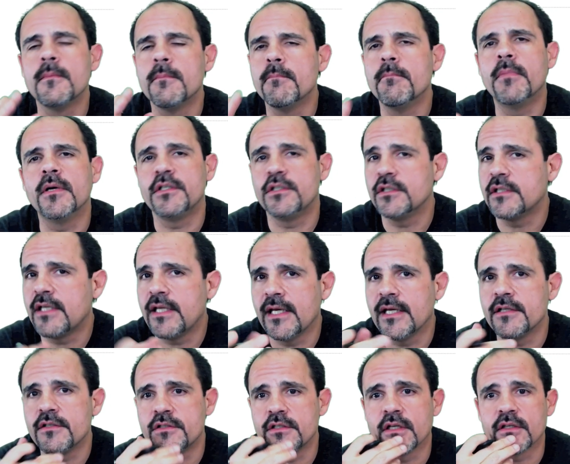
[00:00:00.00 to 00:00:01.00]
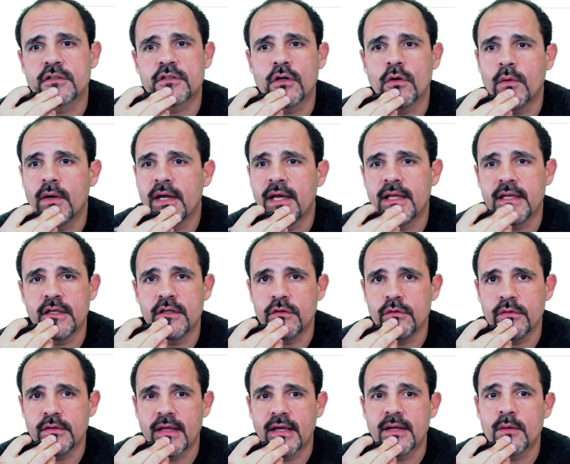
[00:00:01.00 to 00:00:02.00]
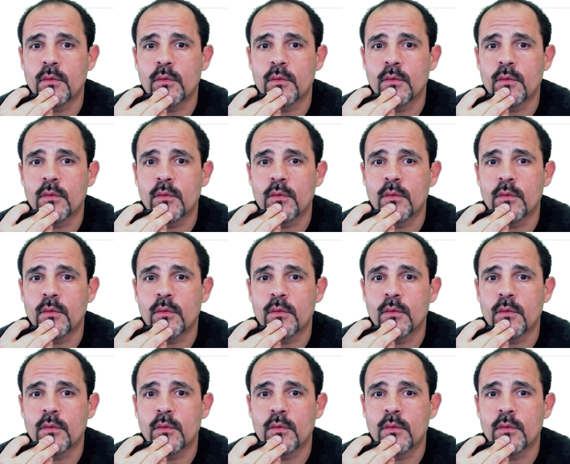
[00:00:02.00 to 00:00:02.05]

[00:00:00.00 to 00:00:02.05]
but you can't just go ahead and do that.